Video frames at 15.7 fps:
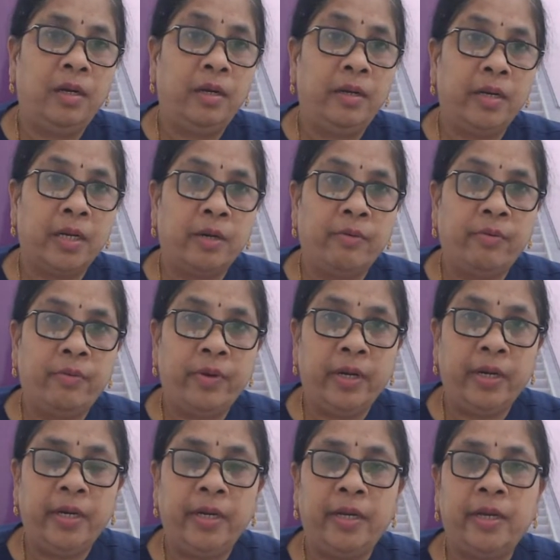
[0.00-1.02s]

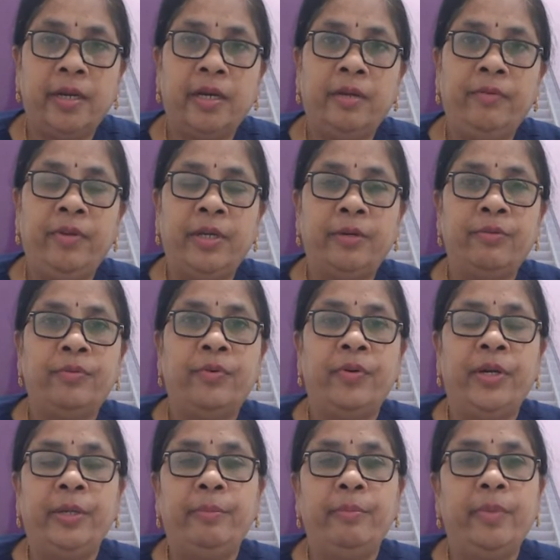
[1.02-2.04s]
drug-free IVF
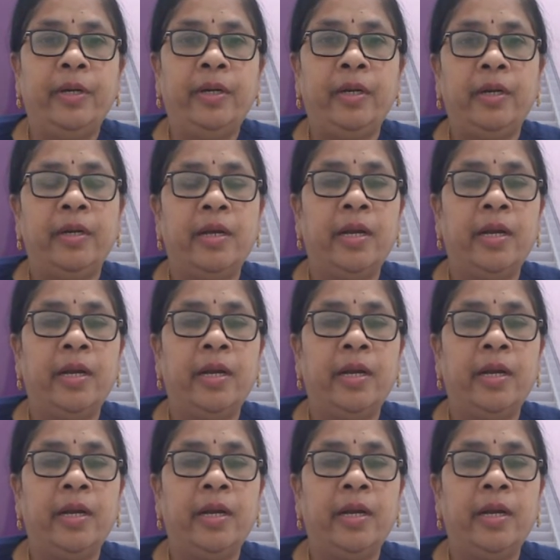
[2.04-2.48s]
treatment,